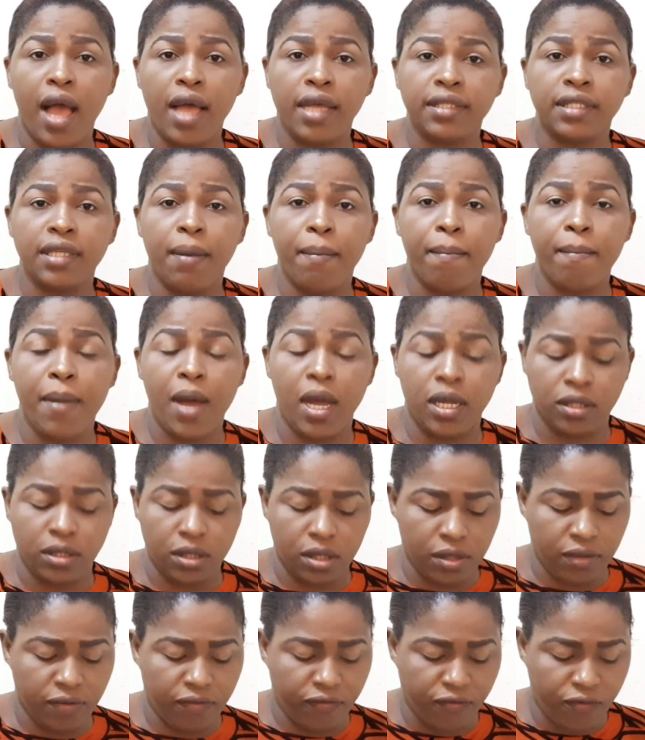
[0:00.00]
as a
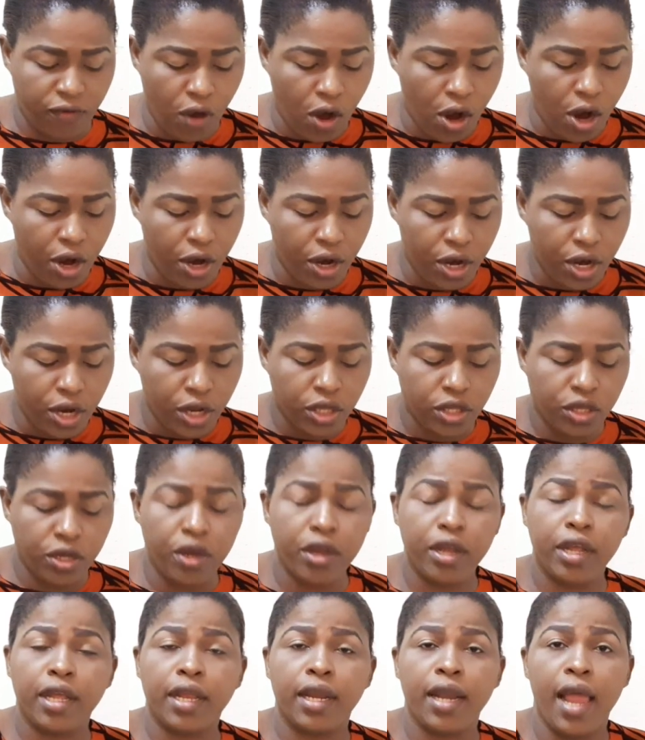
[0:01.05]
model for
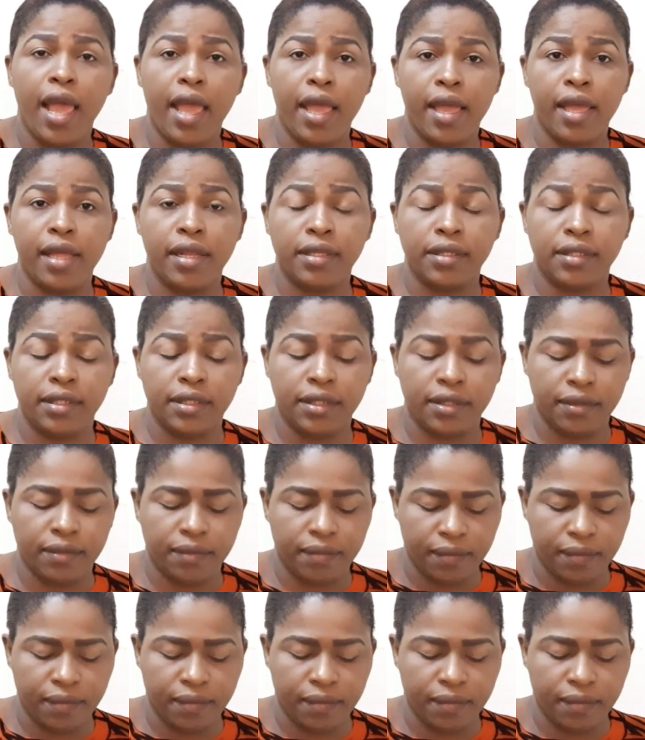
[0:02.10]
your clients.